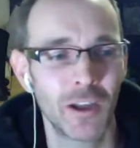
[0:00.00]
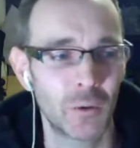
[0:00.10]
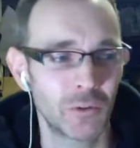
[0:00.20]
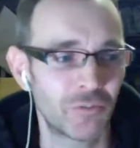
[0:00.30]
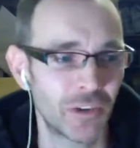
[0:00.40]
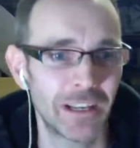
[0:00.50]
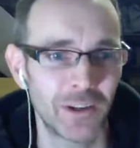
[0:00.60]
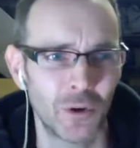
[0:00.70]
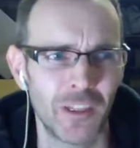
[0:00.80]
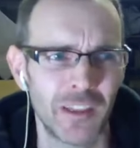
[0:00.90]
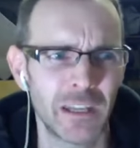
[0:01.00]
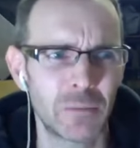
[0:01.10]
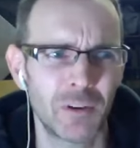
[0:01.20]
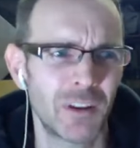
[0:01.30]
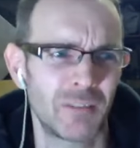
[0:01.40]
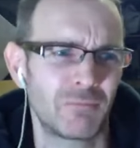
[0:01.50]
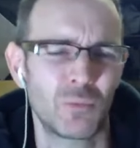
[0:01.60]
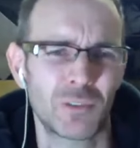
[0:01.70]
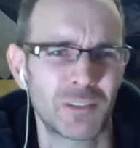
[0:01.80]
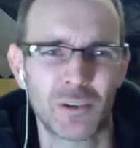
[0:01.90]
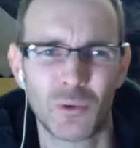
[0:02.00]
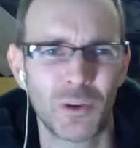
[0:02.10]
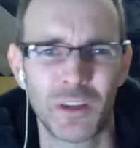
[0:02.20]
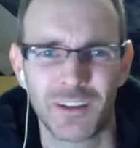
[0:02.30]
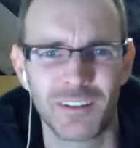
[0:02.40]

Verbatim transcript: I was feeling all that, they'd have been like, well, quit,